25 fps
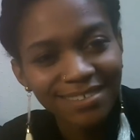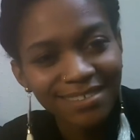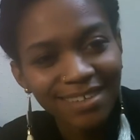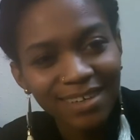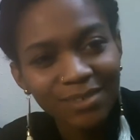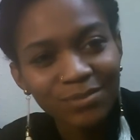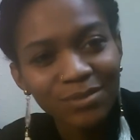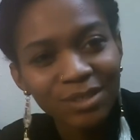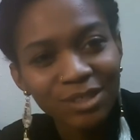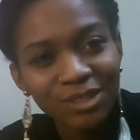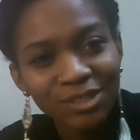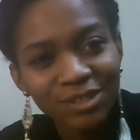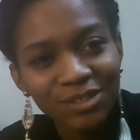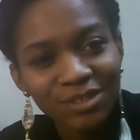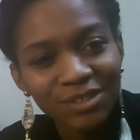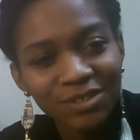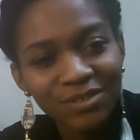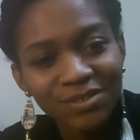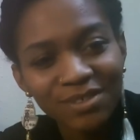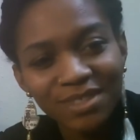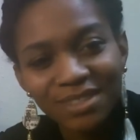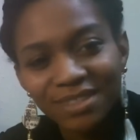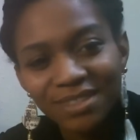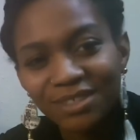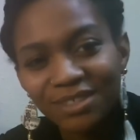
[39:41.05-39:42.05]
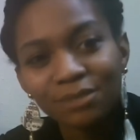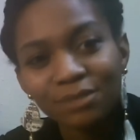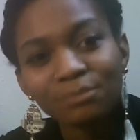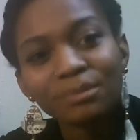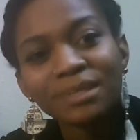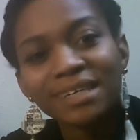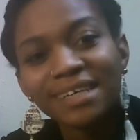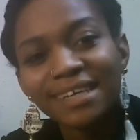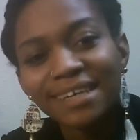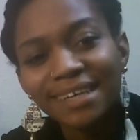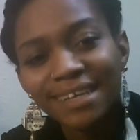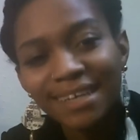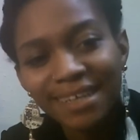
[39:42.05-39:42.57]
At what you're doing, you're
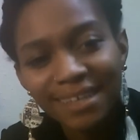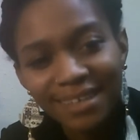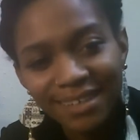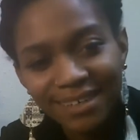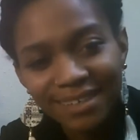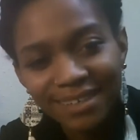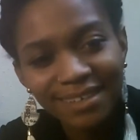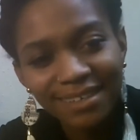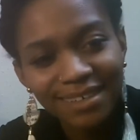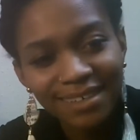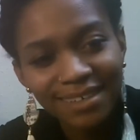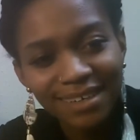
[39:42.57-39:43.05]
beginning,